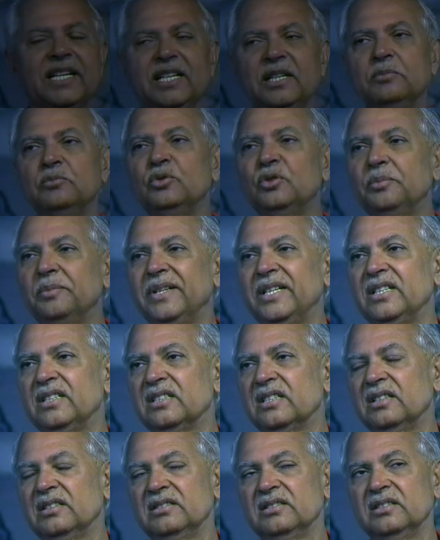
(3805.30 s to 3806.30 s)
any
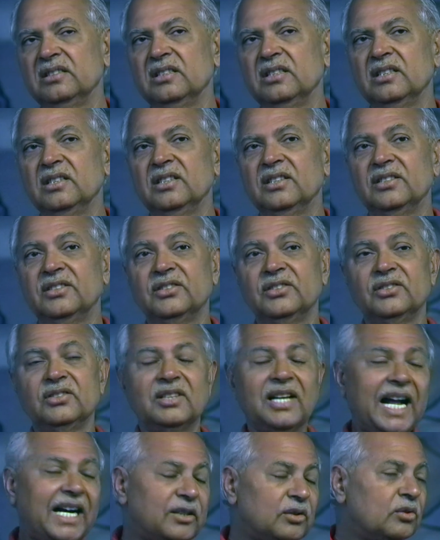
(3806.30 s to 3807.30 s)
movement,
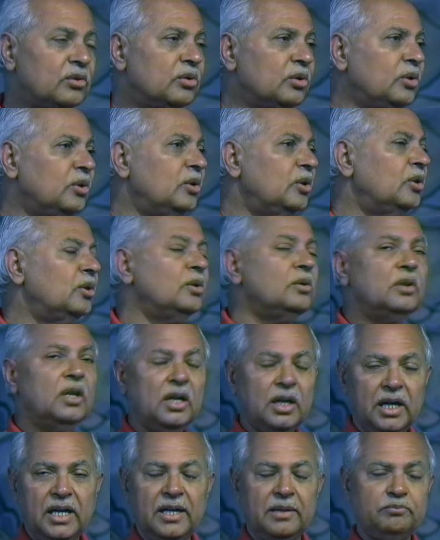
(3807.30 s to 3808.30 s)
not
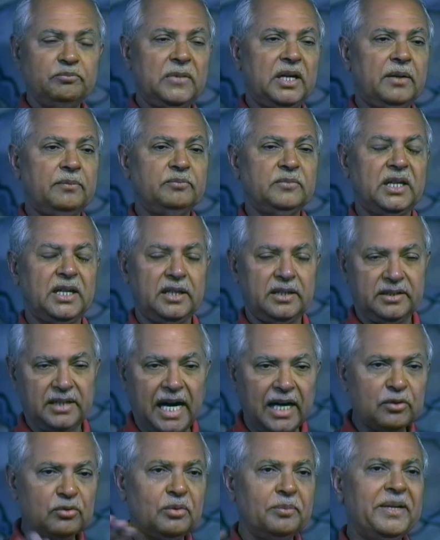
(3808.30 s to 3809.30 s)
to, um, um, uh,
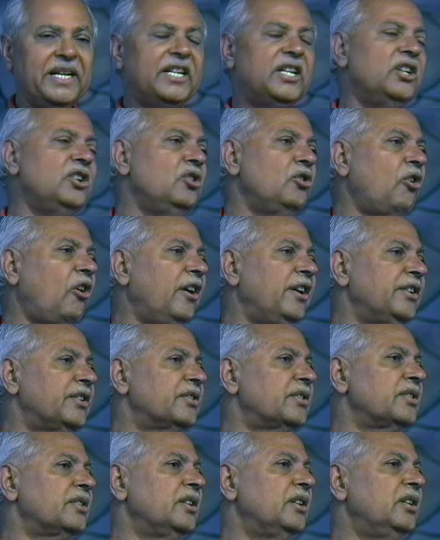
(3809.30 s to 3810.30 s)
not to make any
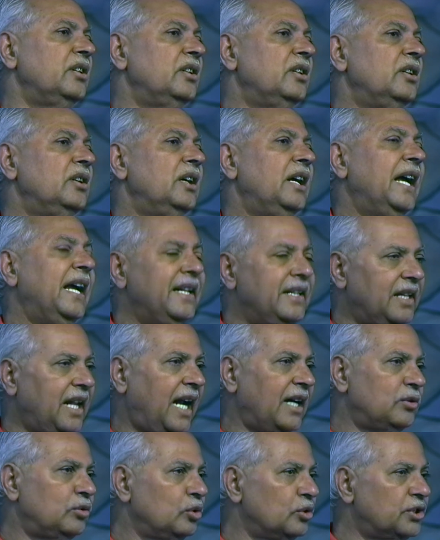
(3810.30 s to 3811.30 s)
noise, and
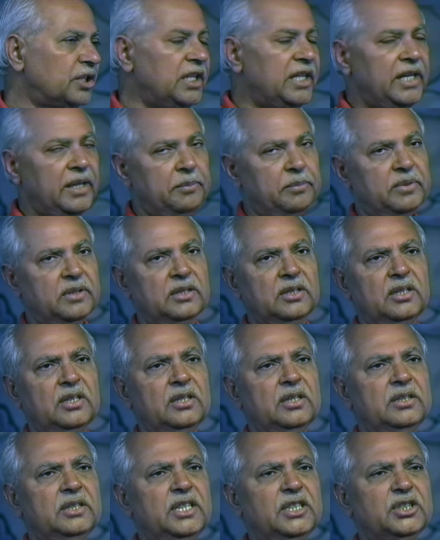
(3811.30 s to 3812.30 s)
not to sleep.
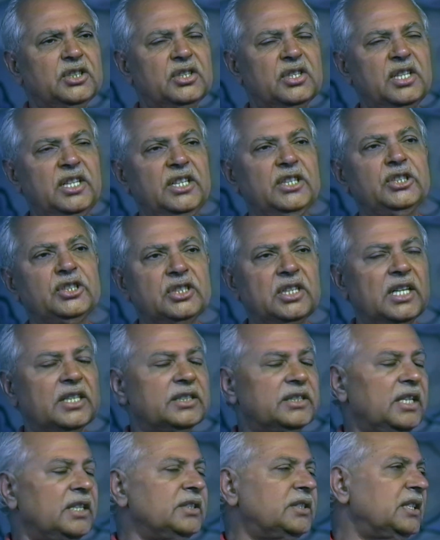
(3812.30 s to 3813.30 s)
These three
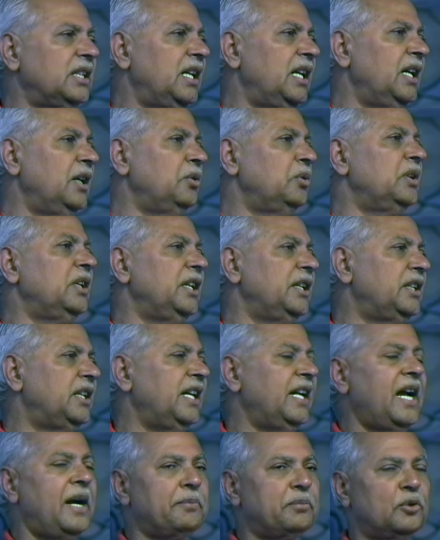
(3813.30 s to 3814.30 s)
instructions every
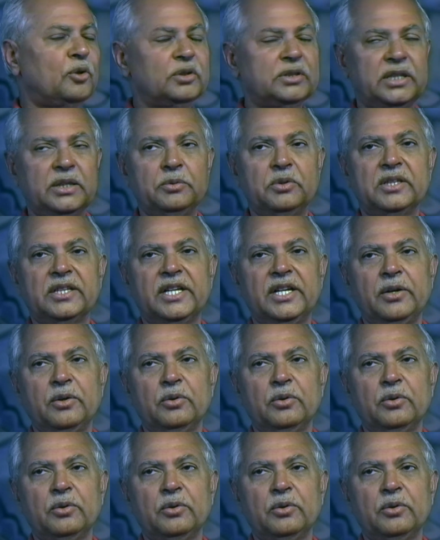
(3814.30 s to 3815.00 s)
day, of course, he would